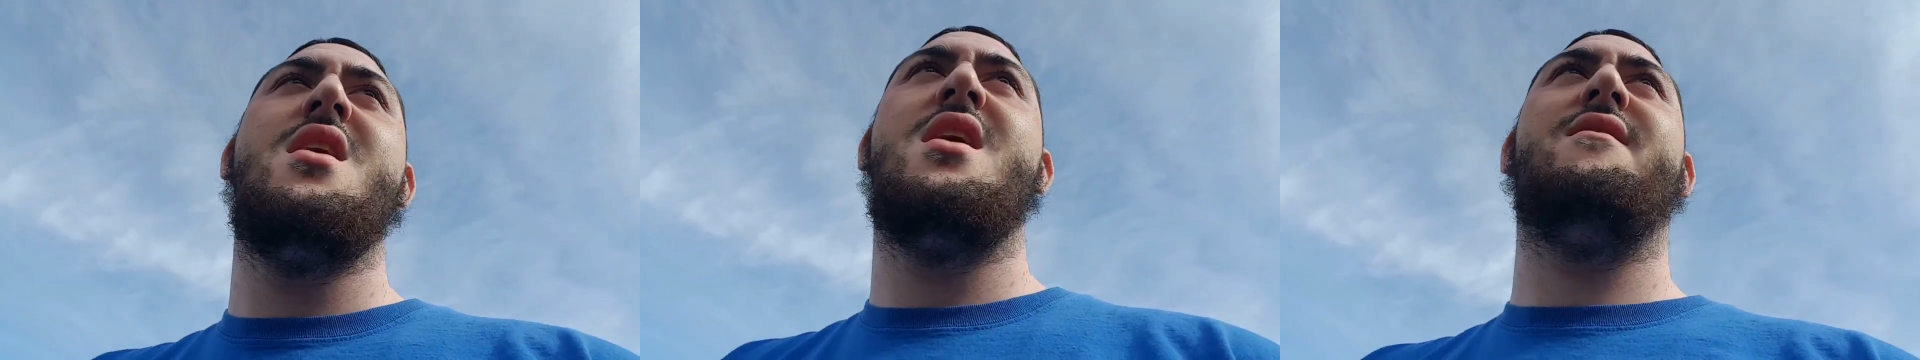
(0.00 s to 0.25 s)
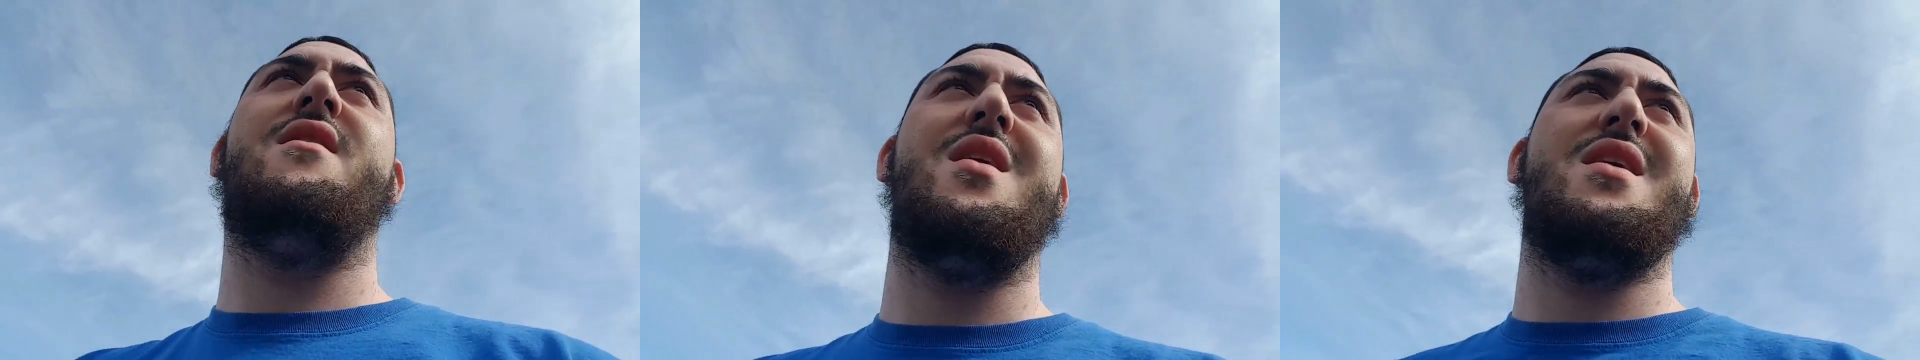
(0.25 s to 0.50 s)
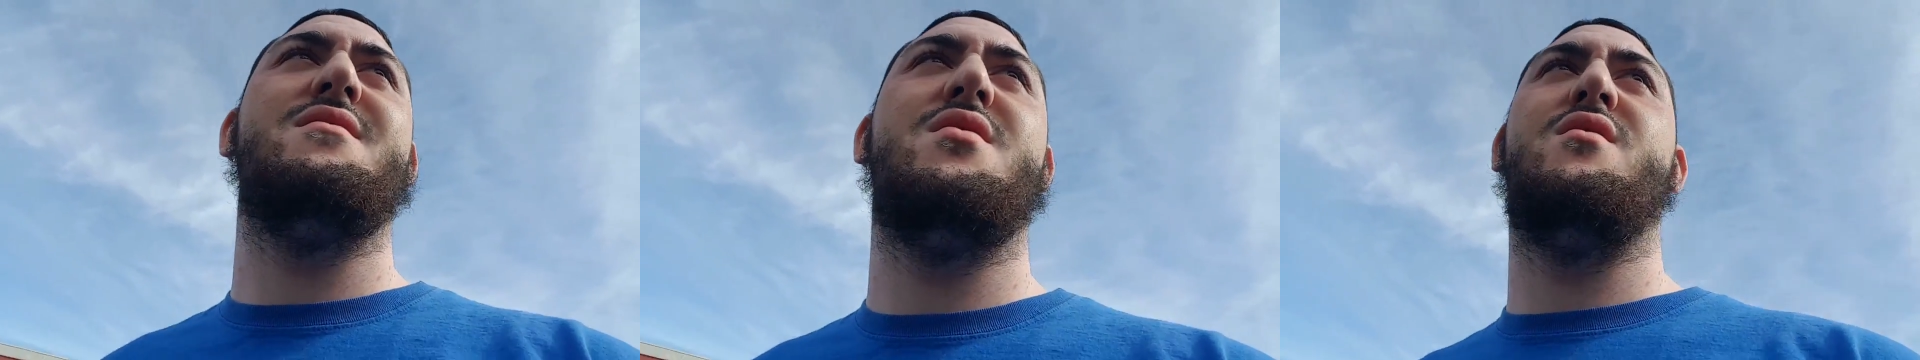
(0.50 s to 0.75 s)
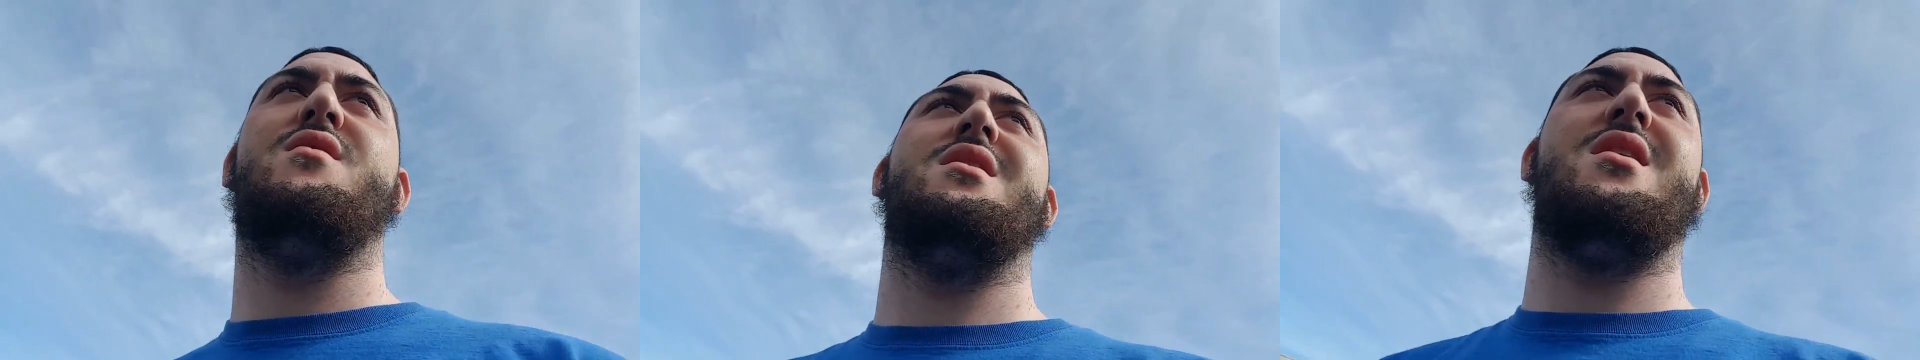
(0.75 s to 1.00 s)
if I don't have
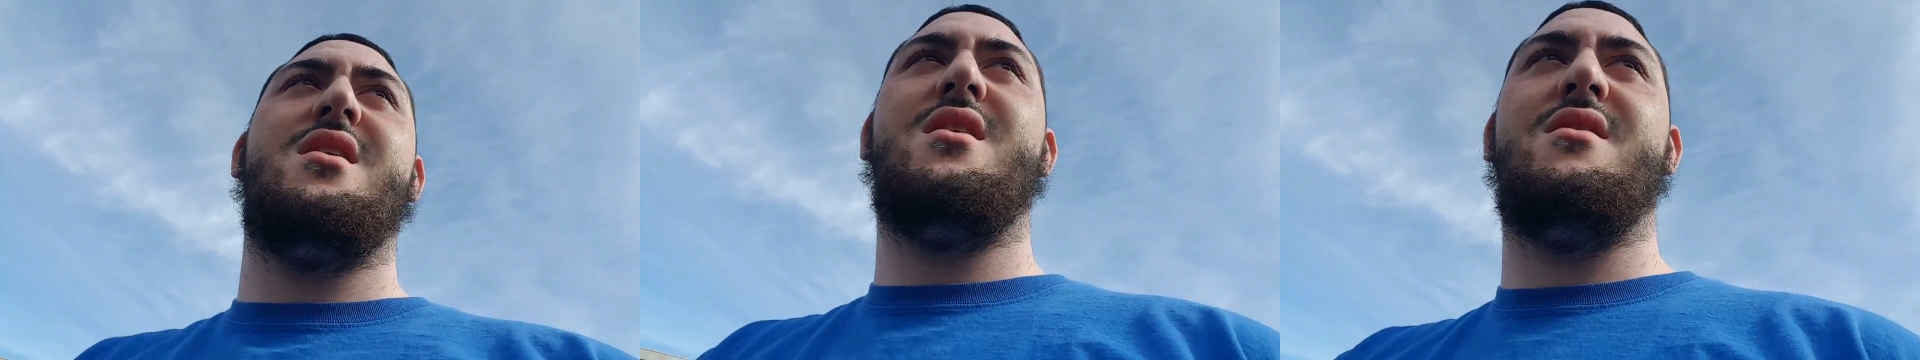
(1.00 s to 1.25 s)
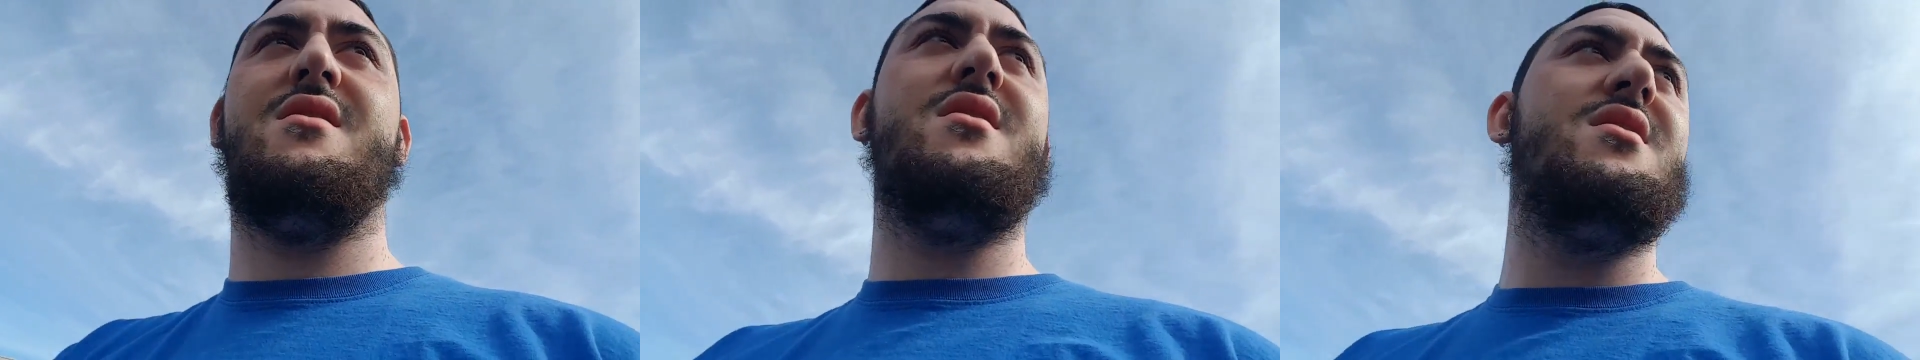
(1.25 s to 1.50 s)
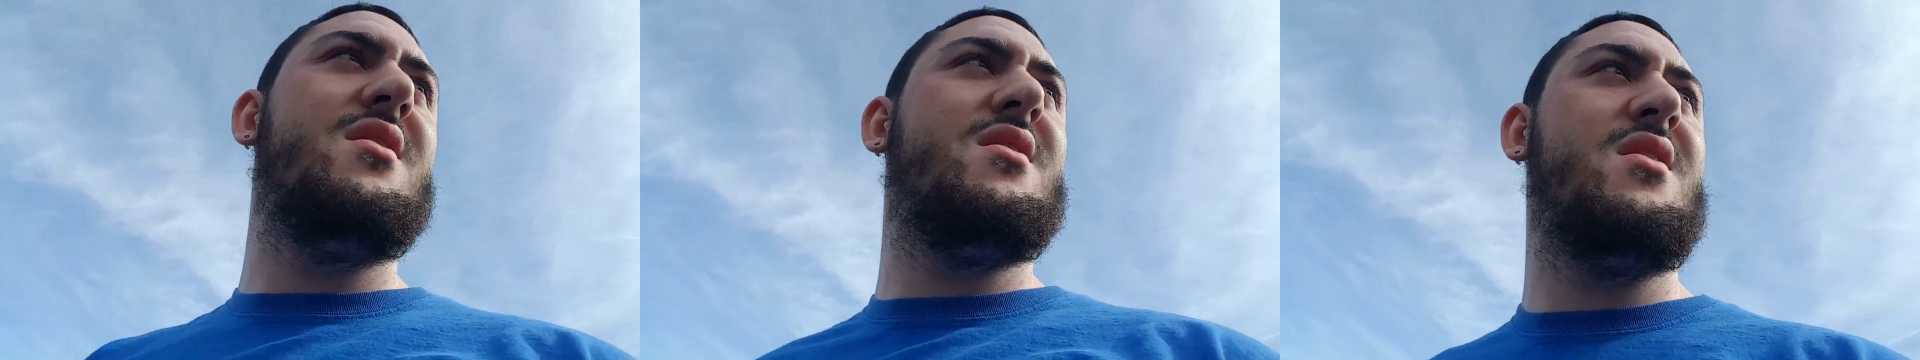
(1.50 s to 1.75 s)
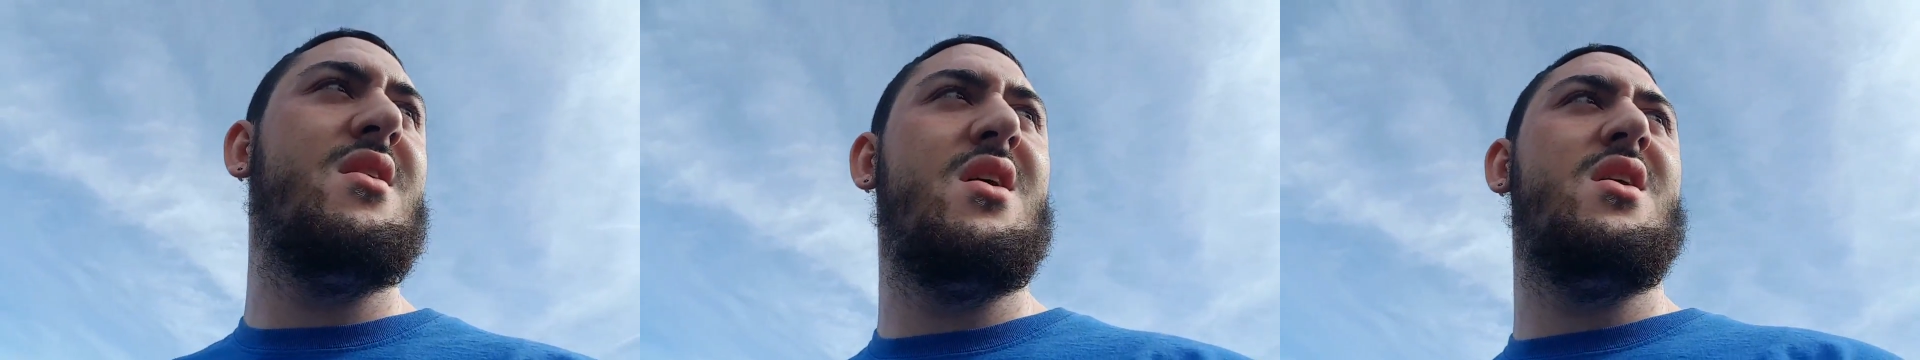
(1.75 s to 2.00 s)
no uh,
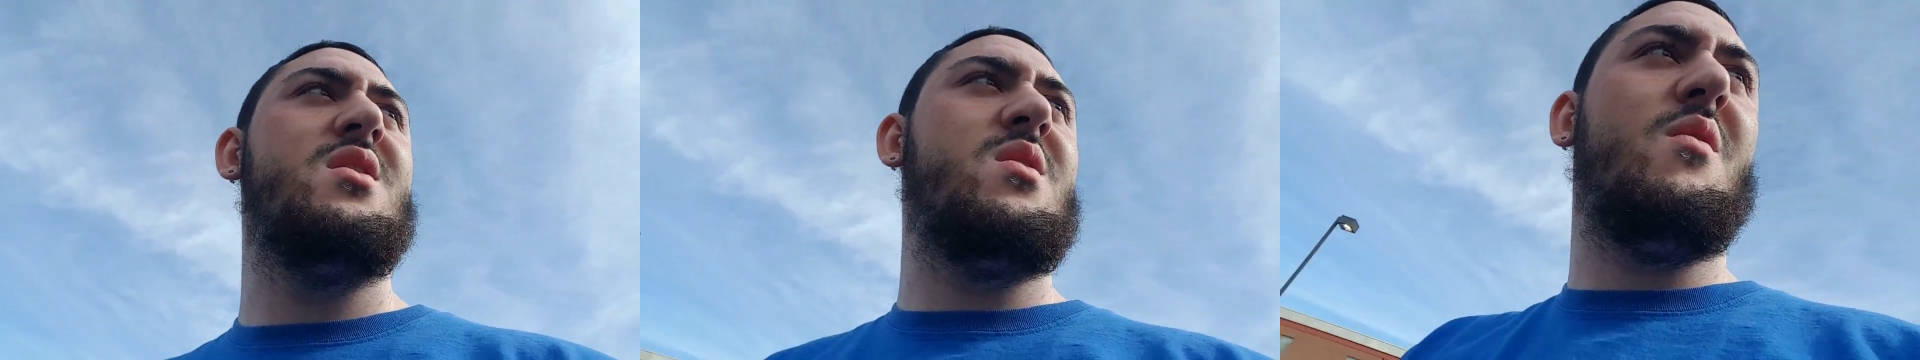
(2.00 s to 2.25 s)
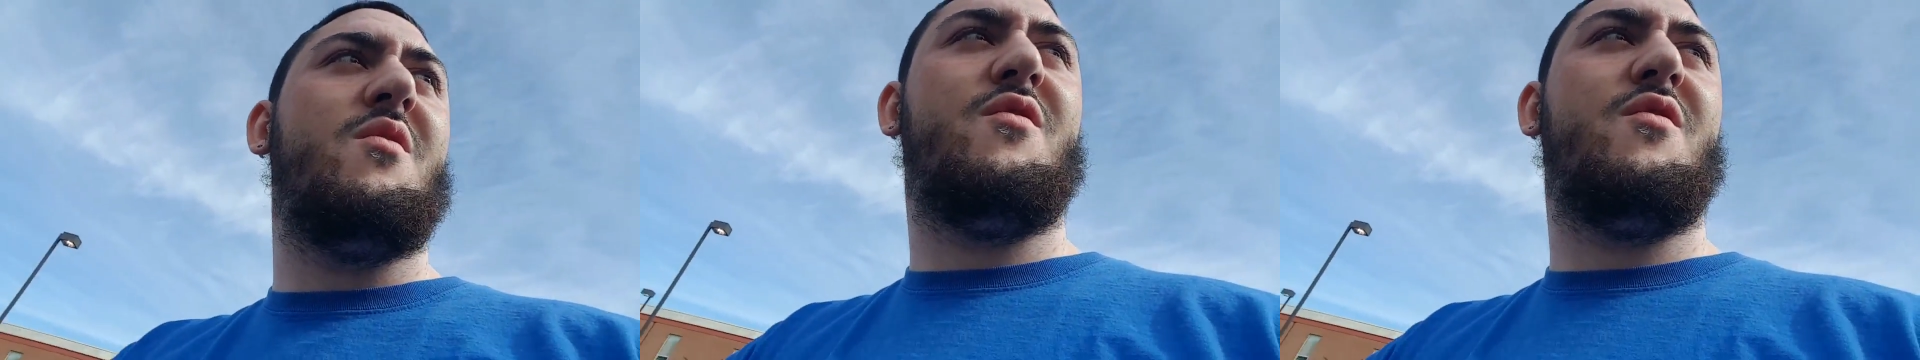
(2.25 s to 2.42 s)
no